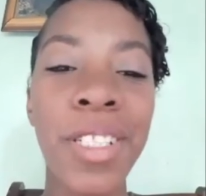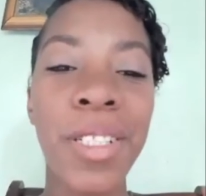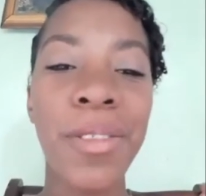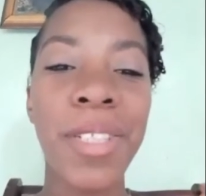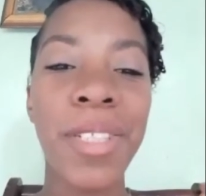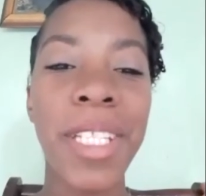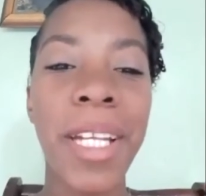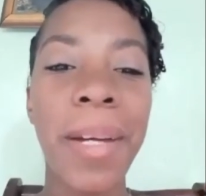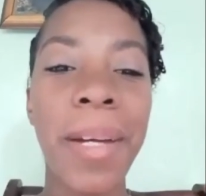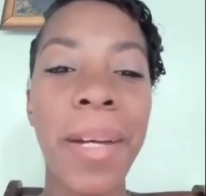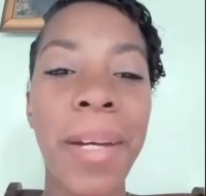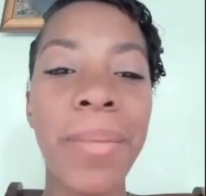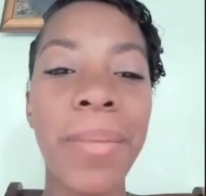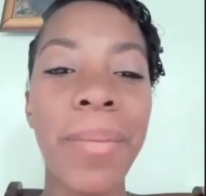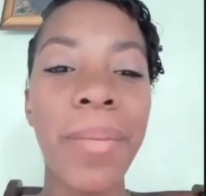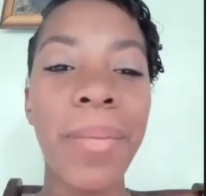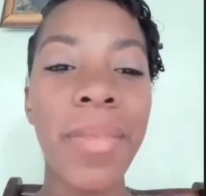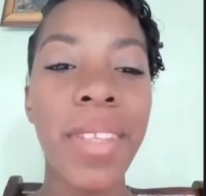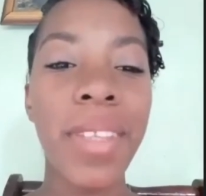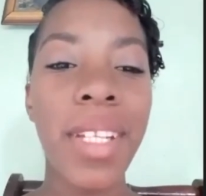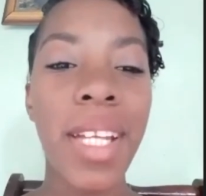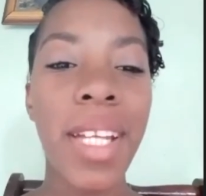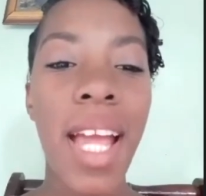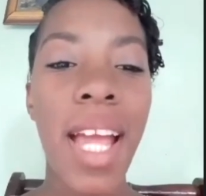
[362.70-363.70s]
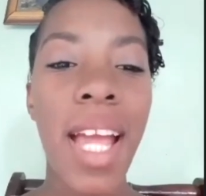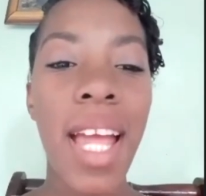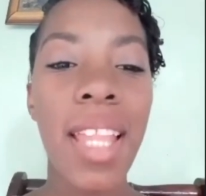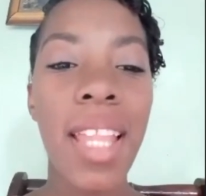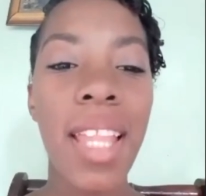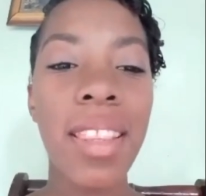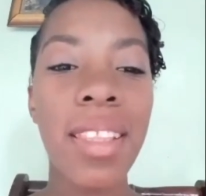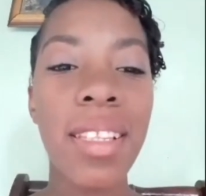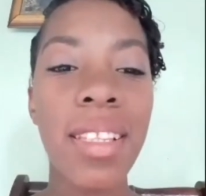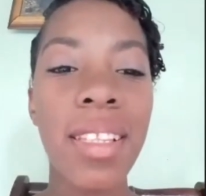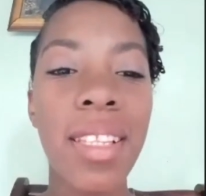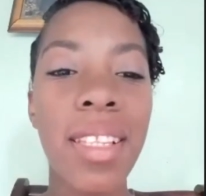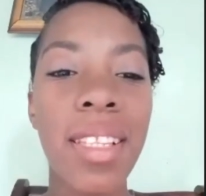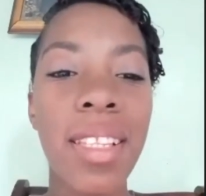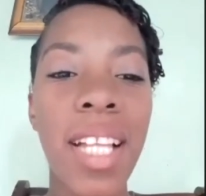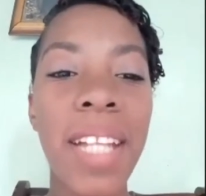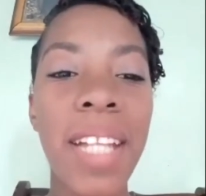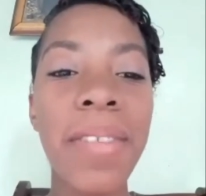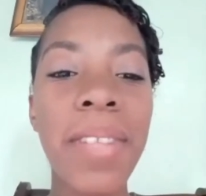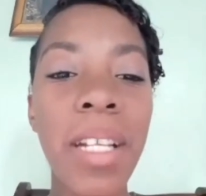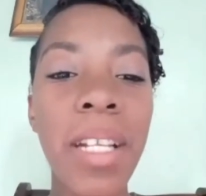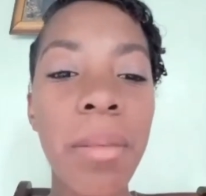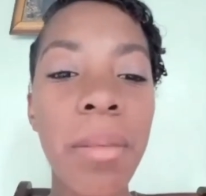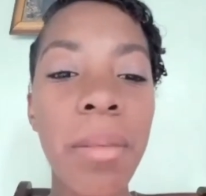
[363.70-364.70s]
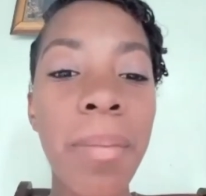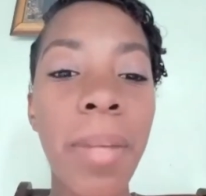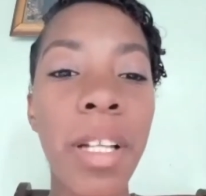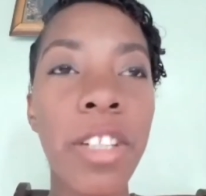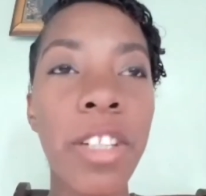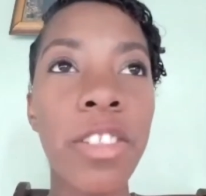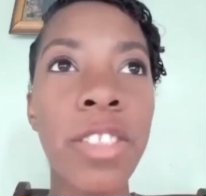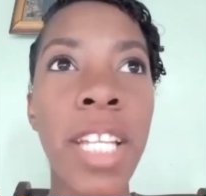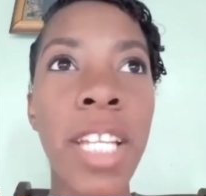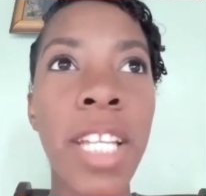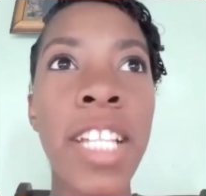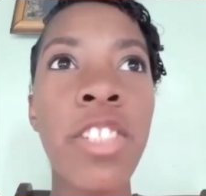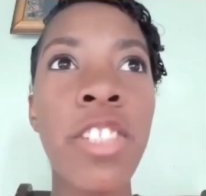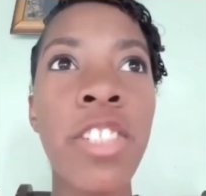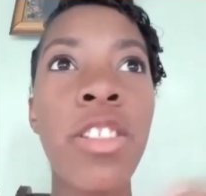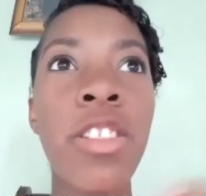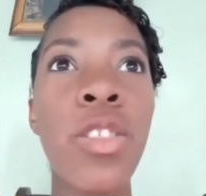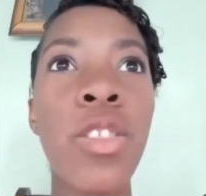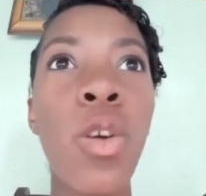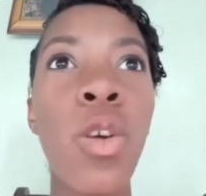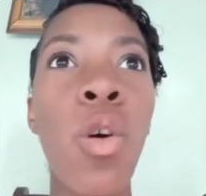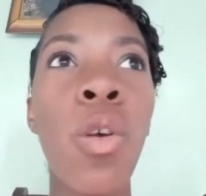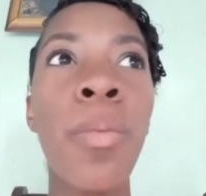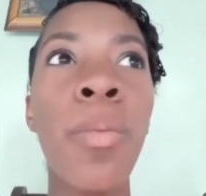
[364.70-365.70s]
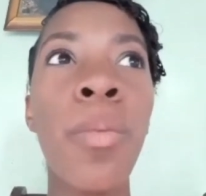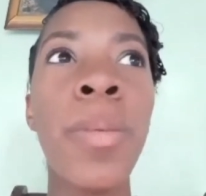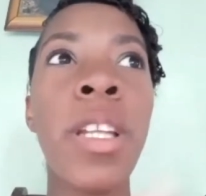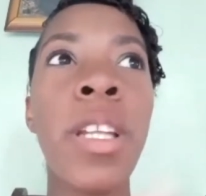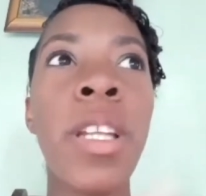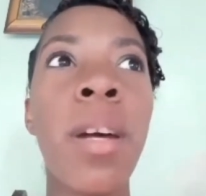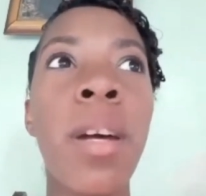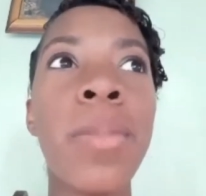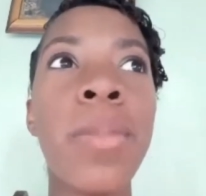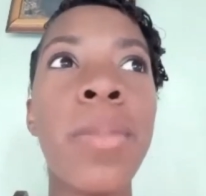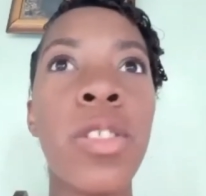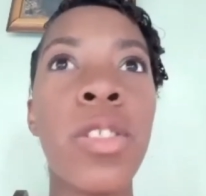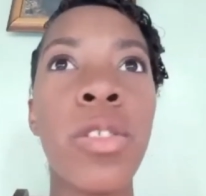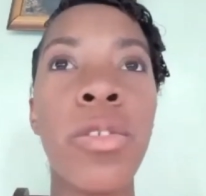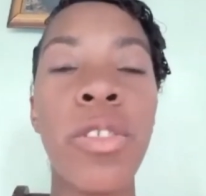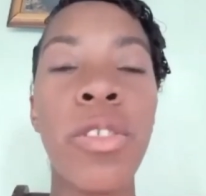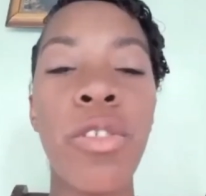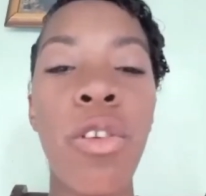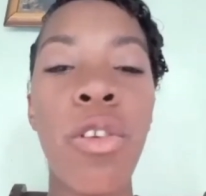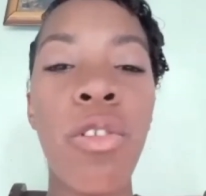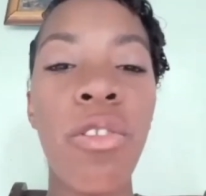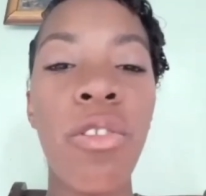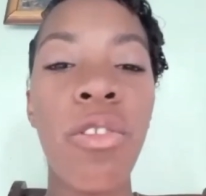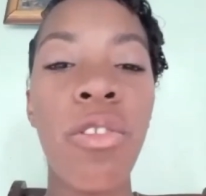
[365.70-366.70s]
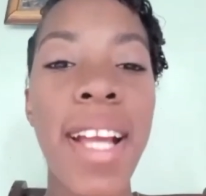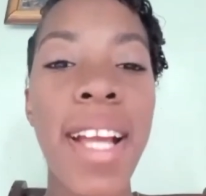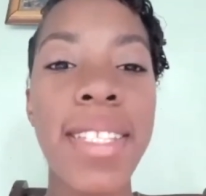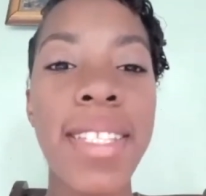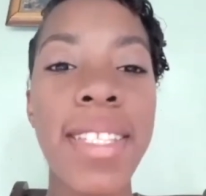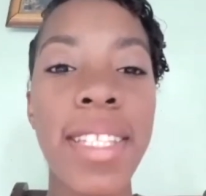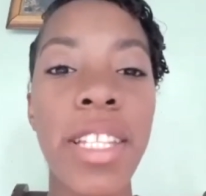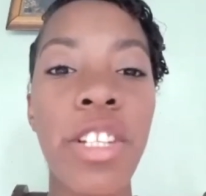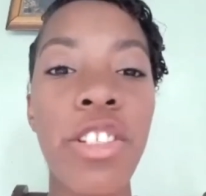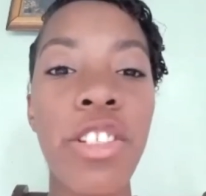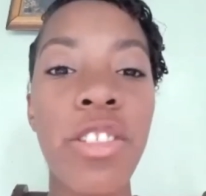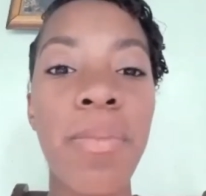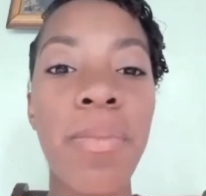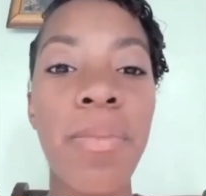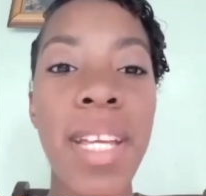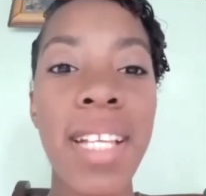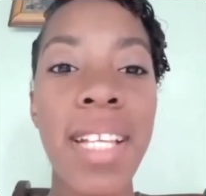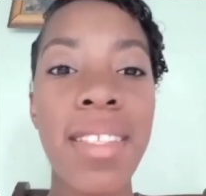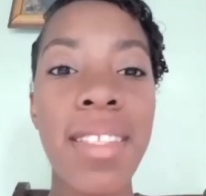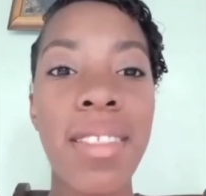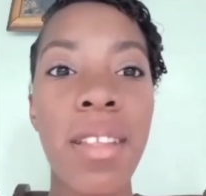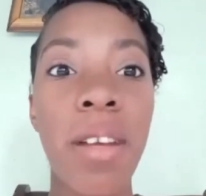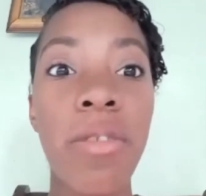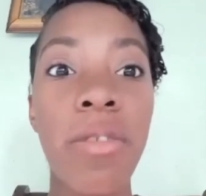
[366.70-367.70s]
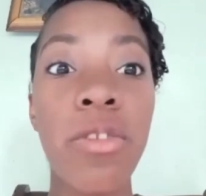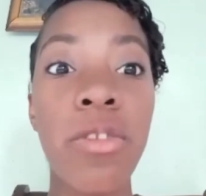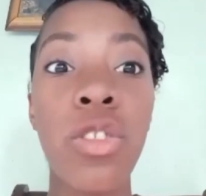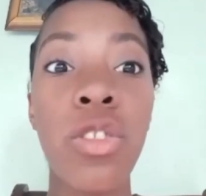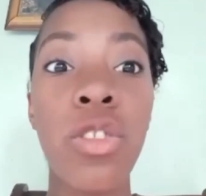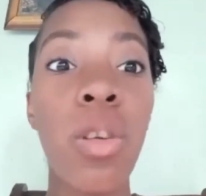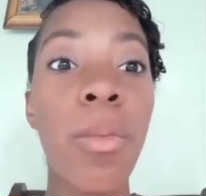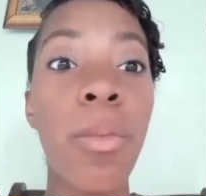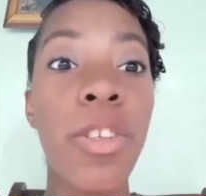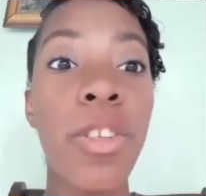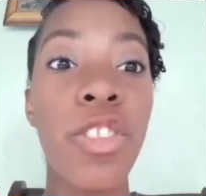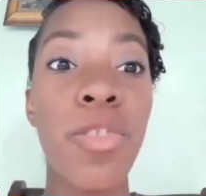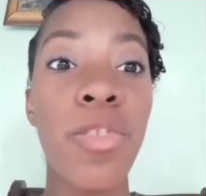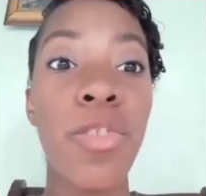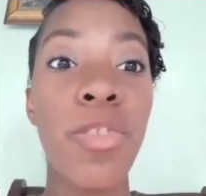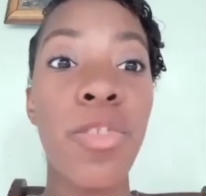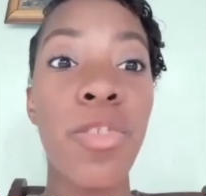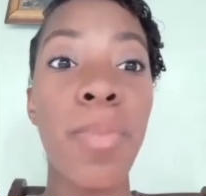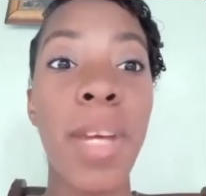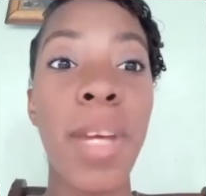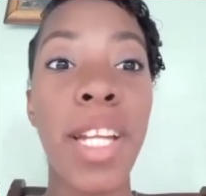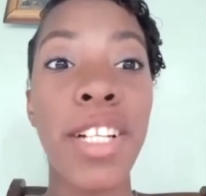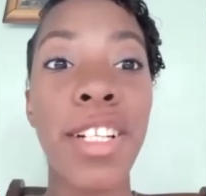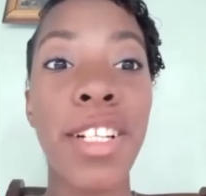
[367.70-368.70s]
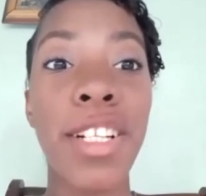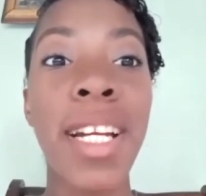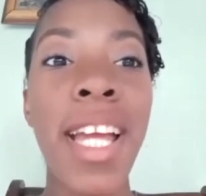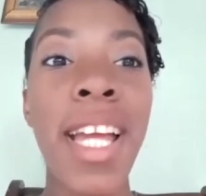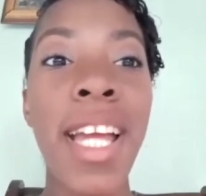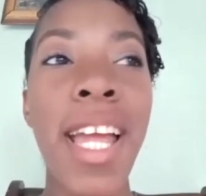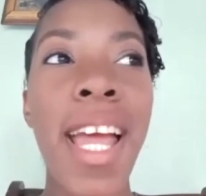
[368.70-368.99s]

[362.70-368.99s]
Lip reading: with them. And life can be better. It's like it just opens up your horizon. It makes stuff so much better.